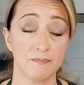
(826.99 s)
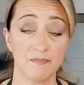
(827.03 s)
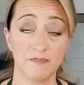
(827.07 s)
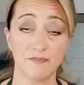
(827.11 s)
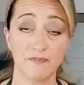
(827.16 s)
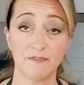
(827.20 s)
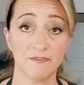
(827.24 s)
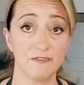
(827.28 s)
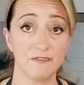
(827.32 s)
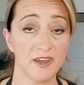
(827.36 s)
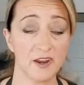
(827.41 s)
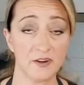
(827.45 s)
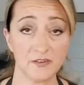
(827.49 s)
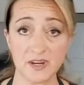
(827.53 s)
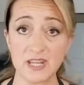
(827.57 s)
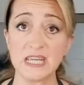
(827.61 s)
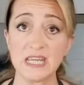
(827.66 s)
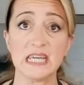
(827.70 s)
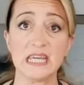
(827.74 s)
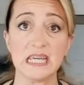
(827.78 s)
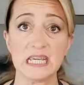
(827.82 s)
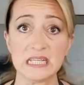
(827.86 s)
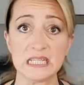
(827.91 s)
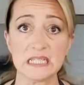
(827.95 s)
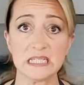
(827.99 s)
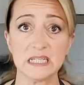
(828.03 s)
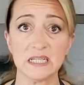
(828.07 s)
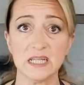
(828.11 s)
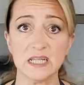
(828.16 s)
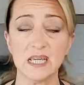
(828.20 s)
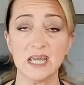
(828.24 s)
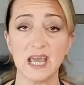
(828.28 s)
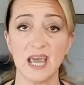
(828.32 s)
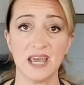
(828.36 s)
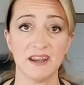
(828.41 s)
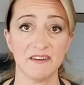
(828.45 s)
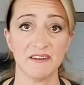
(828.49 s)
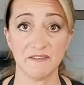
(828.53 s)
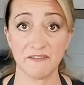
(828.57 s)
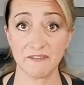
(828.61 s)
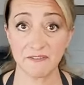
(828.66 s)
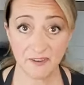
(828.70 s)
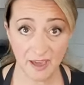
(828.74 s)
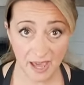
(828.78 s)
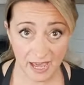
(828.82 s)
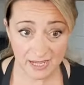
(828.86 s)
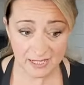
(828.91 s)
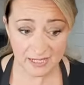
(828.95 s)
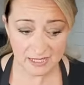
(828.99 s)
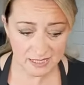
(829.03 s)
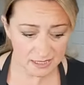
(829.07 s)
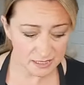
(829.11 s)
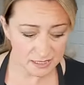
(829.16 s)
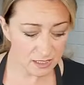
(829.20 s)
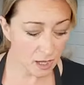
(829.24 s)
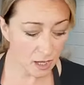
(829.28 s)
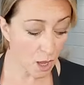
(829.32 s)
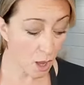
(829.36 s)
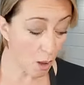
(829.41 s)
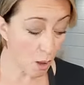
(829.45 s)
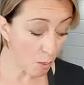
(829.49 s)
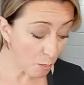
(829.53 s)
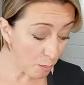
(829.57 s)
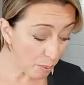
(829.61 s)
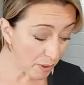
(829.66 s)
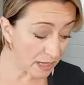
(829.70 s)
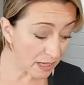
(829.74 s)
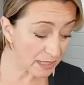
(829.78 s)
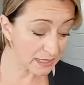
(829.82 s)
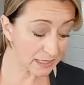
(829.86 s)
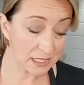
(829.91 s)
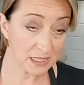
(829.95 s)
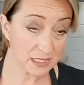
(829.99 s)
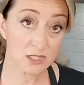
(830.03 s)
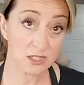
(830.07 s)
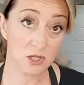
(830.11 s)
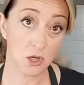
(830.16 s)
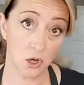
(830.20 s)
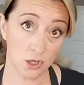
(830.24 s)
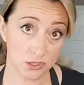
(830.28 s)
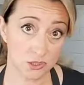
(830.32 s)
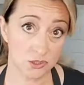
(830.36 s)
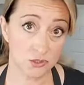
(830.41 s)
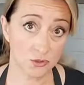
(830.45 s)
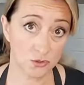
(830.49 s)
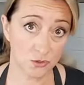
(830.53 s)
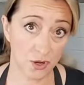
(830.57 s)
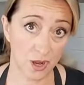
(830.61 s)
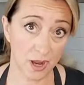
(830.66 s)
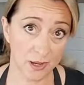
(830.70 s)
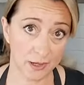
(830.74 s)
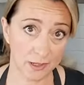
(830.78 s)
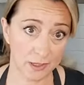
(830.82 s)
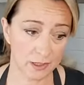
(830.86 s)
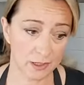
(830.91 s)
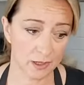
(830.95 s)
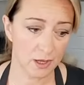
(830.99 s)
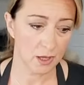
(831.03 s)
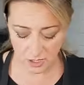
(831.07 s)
very easily and fast, but it's going to crack.